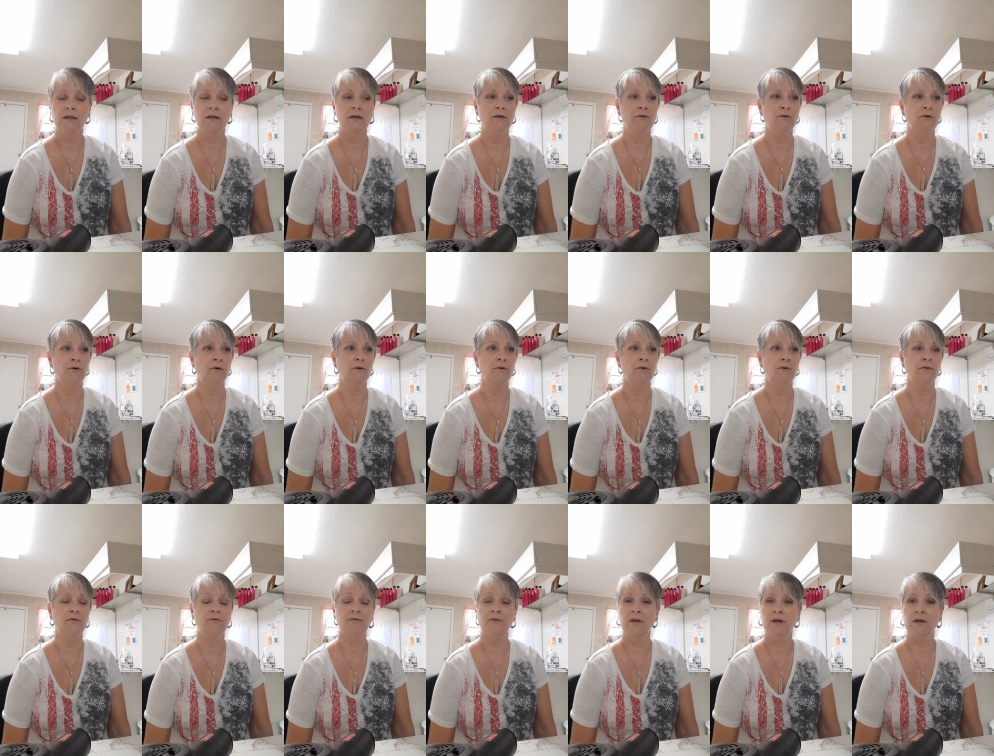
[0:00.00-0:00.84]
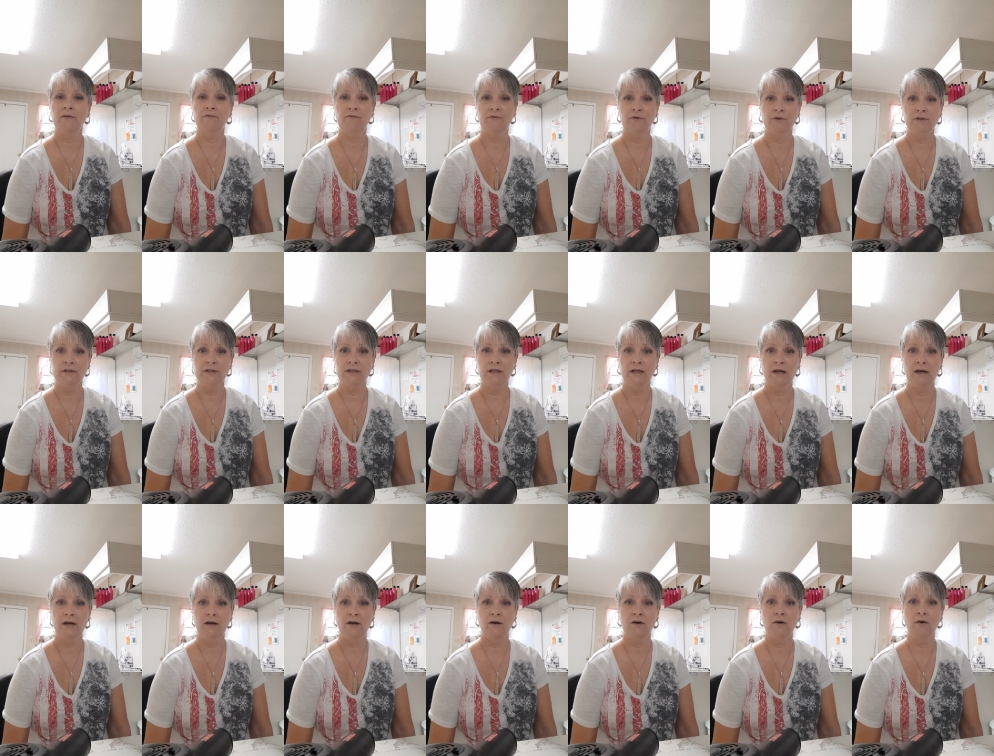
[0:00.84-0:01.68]
either thick frizzy
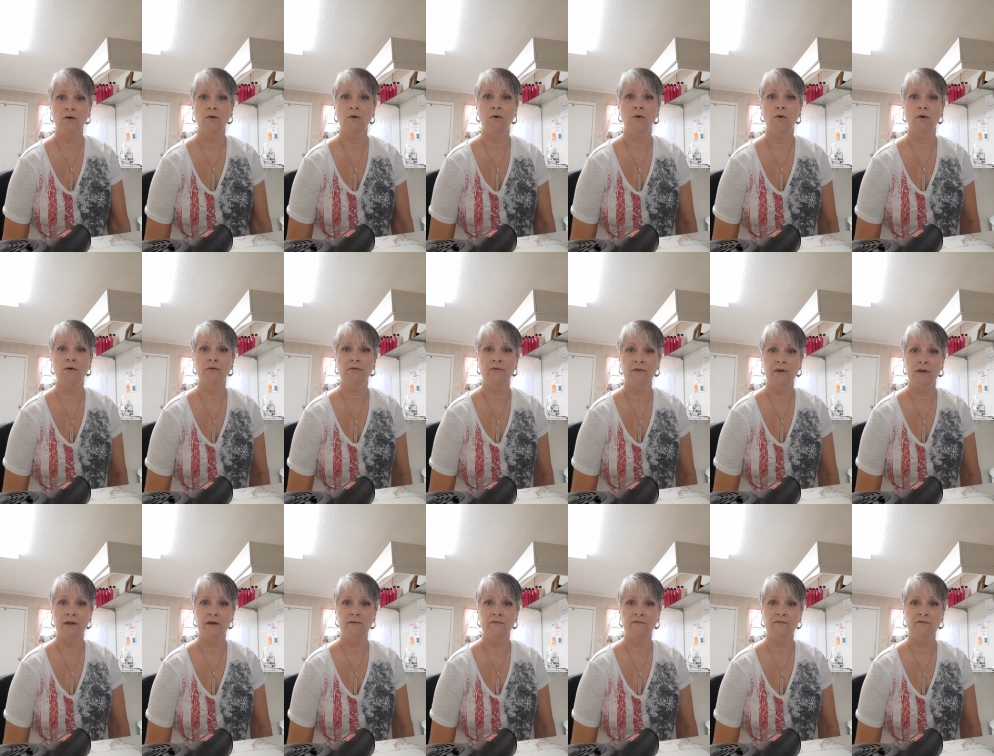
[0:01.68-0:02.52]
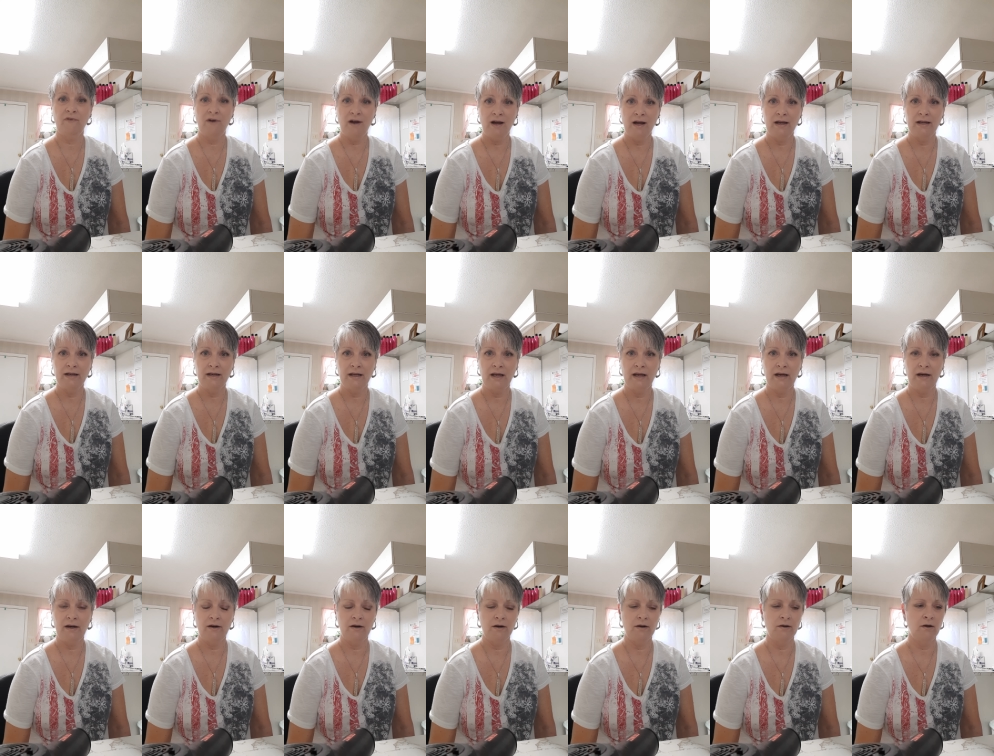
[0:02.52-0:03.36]
hair or thin fine
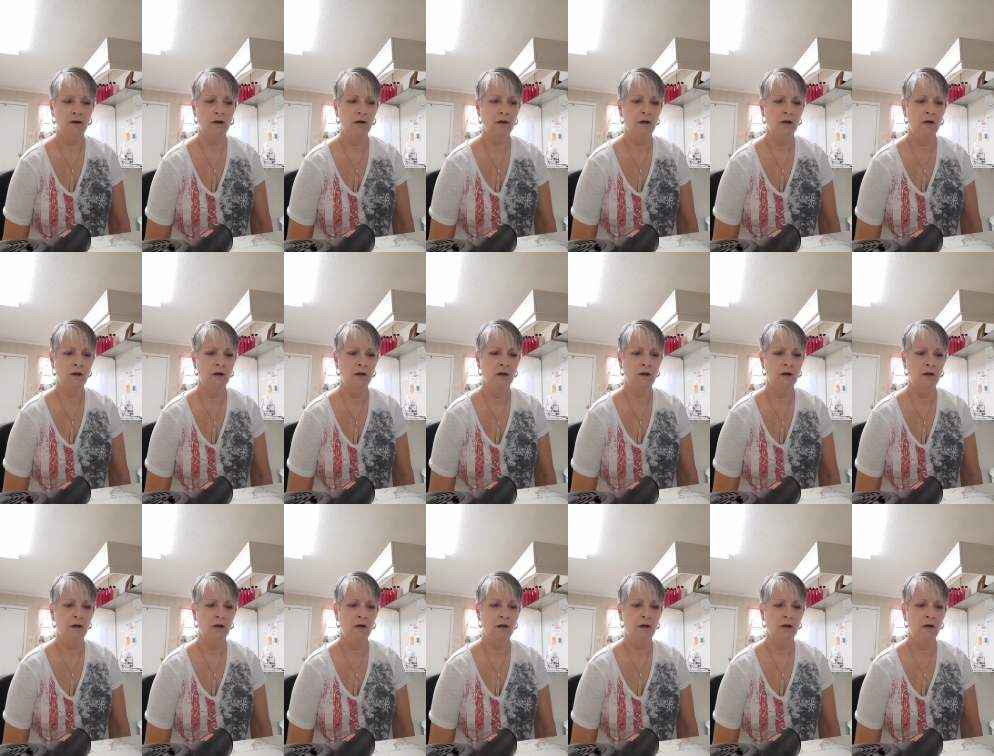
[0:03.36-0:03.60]
hair.